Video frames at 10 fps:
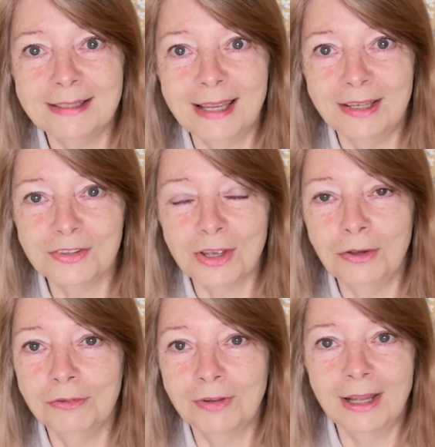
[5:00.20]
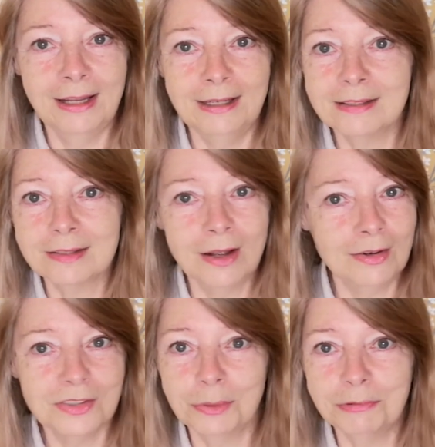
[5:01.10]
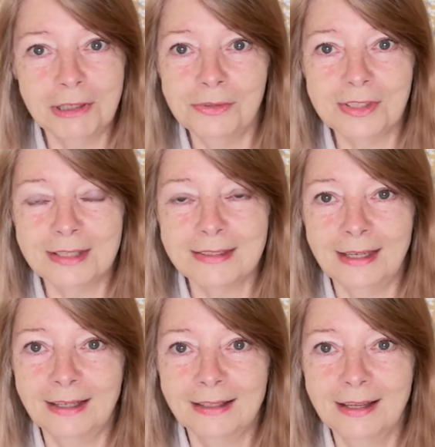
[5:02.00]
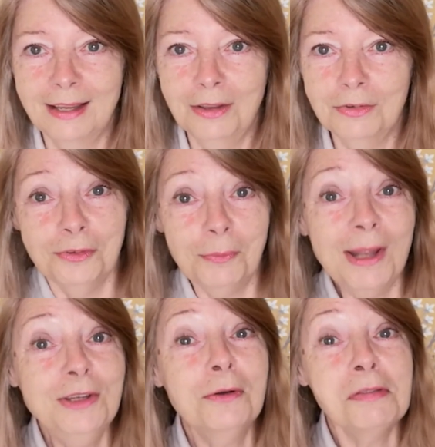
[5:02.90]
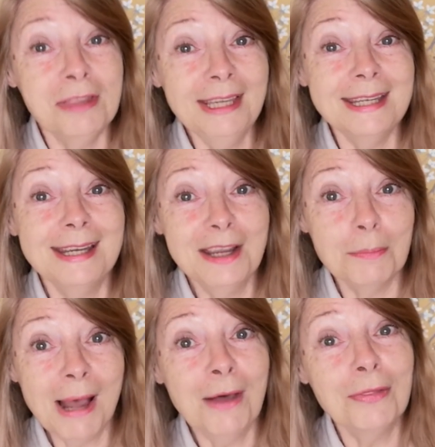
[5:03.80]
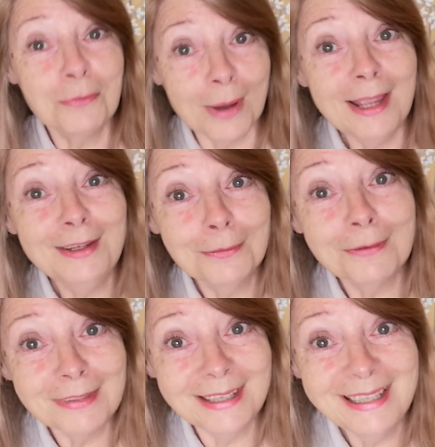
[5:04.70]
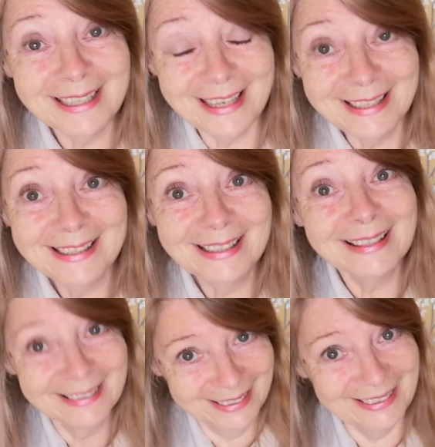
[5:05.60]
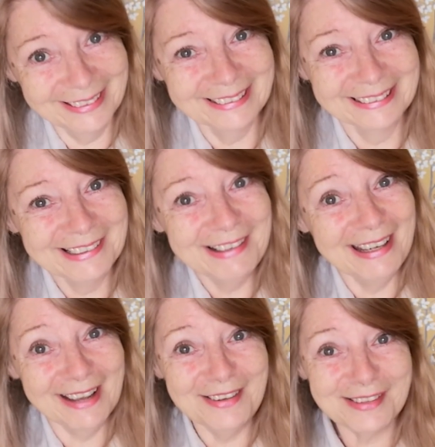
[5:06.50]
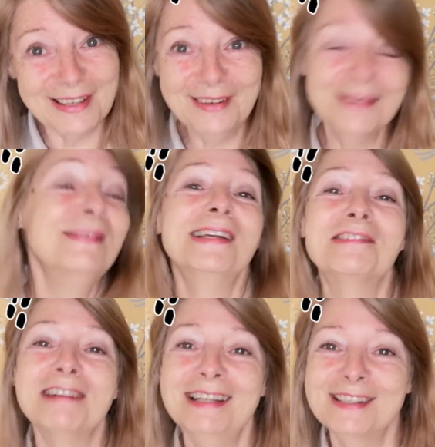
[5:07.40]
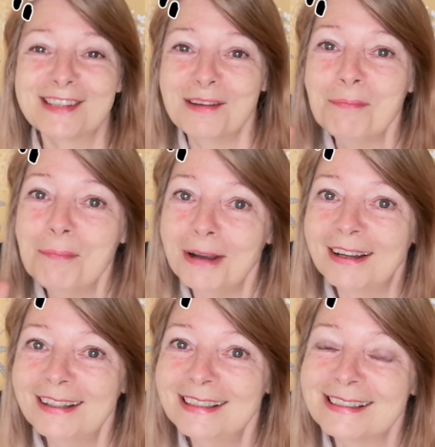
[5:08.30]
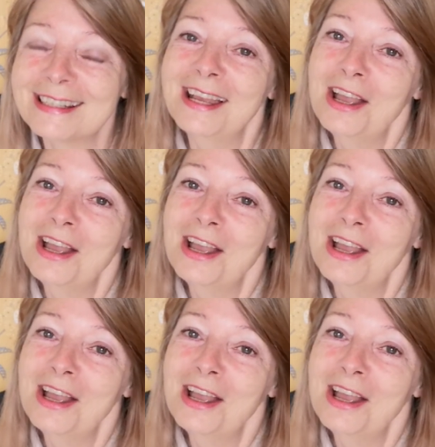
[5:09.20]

takes over and it starts to process it. So when you're thinking about the way you're thinking, it's a little bit crazy, but